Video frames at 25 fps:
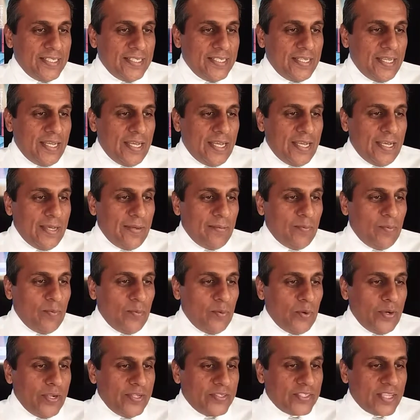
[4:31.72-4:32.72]

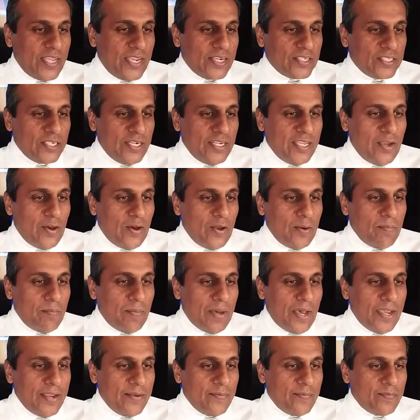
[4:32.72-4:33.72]
where it's actually on
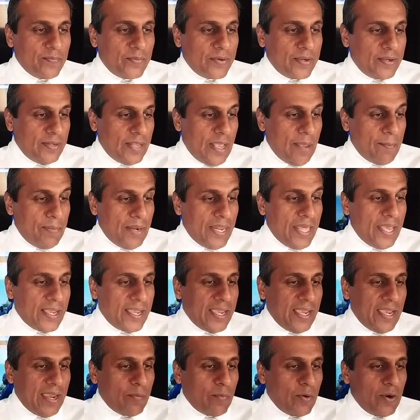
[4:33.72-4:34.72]
that black
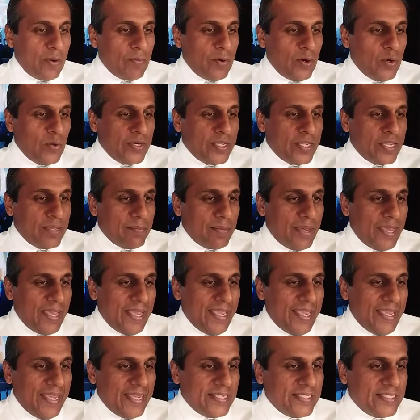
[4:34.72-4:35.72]
camera I'm holding in my
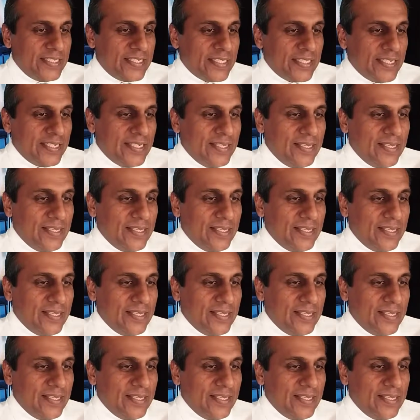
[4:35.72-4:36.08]
hand.